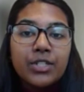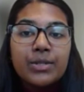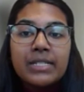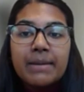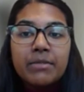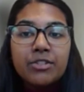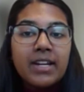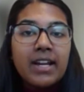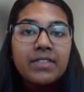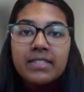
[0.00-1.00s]
to
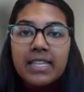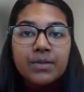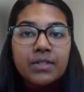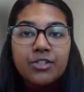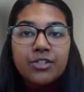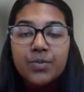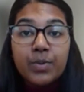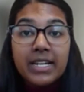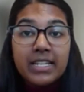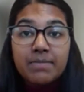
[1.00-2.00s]
demonstrate other skills such as
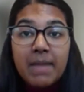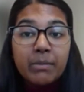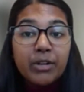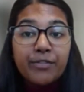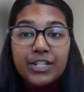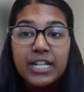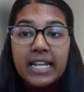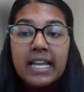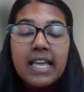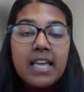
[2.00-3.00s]
witness memory
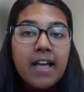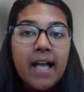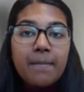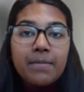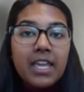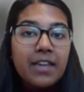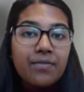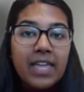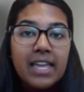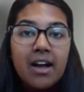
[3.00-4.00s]
refreshing
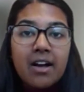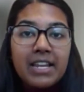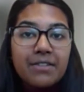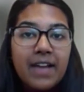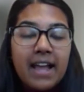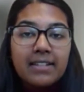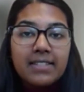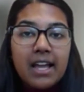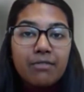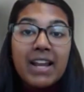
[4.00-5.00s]
if they are in
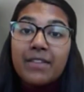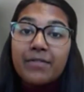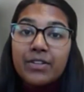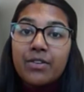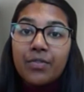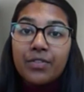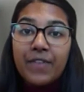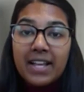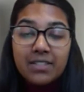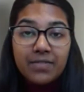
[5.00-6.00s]
fact relevant on the
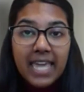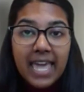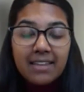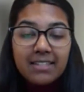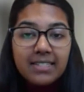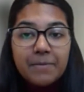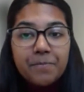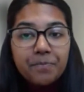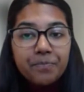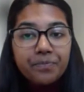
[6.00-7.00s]
facts of the case.
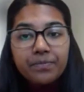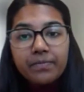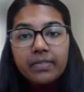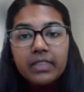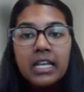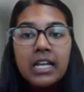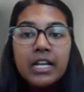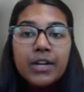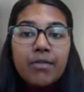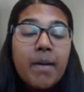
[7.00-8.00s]

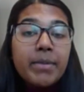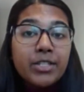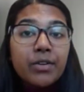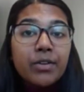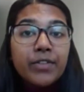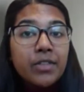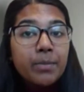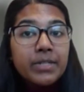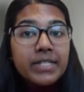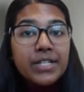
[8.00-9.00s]
Remember to review the
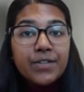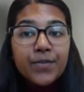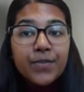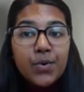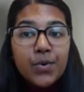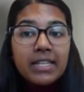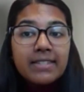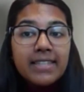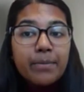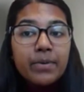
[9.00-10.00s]
procedure for all
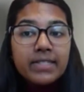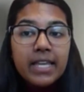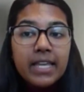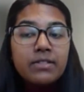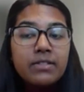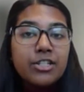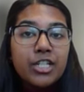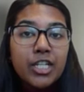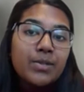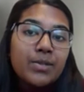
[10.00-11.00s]
these separate skills and
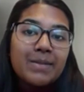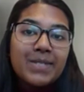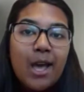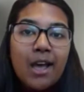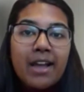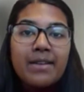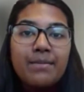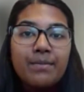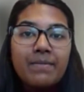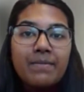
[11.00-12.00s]
to use them to
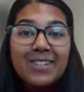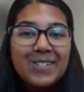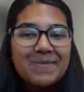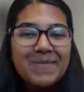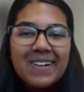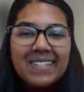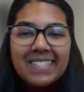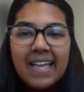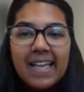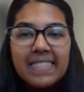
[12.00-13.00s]
earn extra
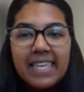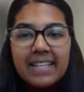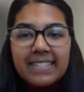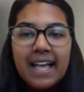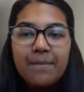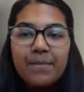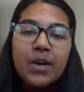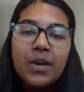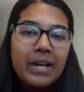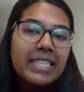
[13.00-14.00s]
marks in the exam
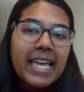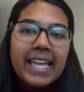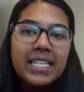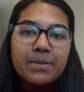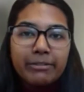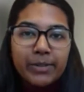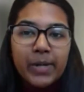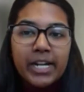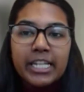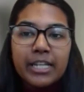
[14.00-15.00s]
where the case might
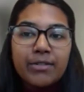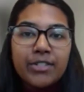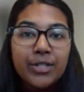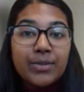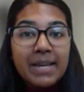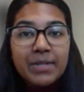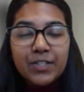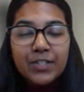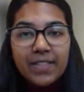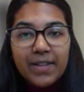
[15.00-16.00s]
require you to
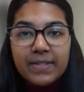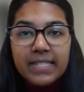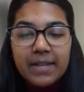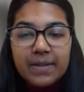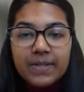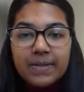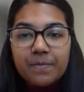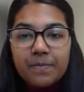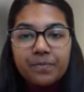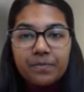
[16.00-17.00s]
demonstrate those skills.
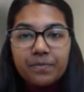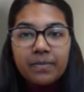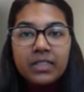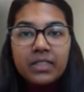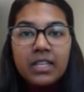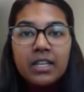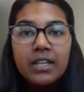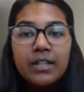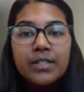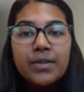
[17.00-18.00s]

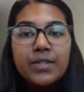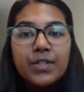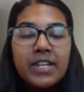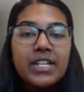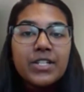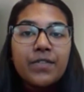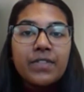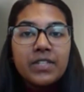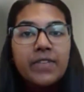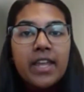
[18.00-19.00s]
So to finish off
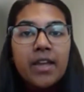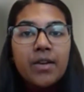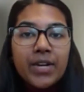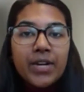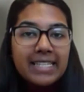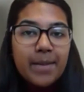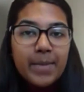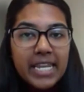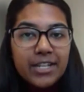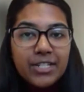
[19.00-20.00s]
this video on
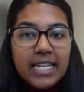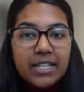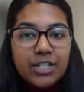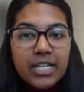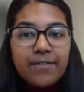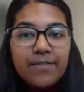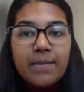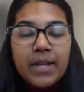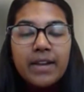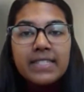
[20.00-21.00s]
examination in chief,
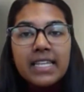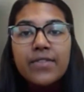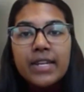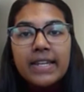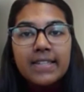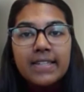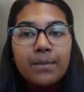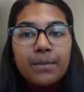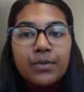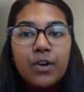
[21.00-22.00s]
I'm going to give you an
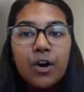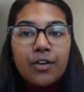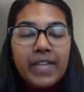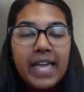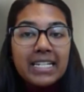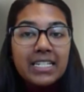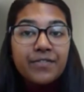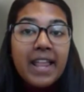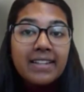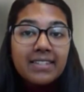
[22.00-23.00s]
example of a
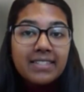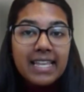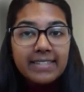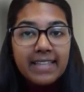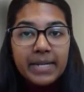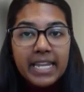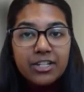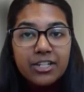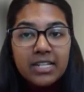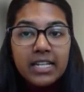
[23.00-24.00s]
defence
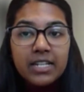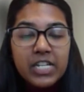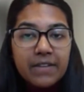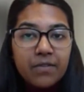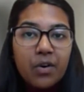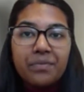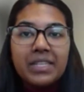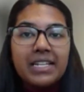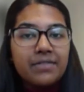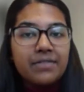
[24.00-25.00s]
examination in chief of
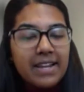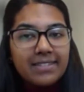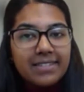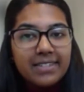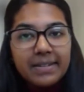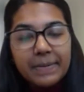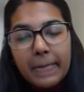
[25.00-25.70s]
the defendant.